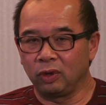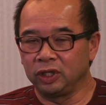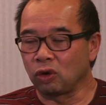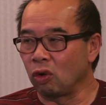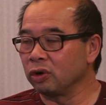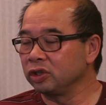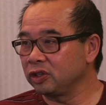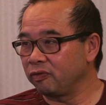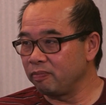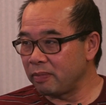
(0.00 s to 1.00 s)
is orders
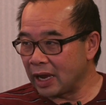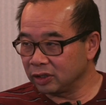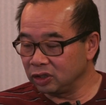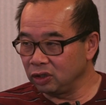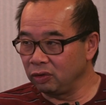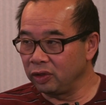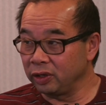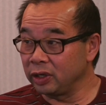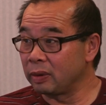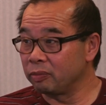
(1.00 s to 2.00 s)
of magnitude than
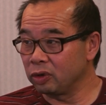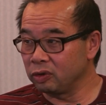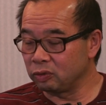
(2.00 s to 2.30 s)
the number of the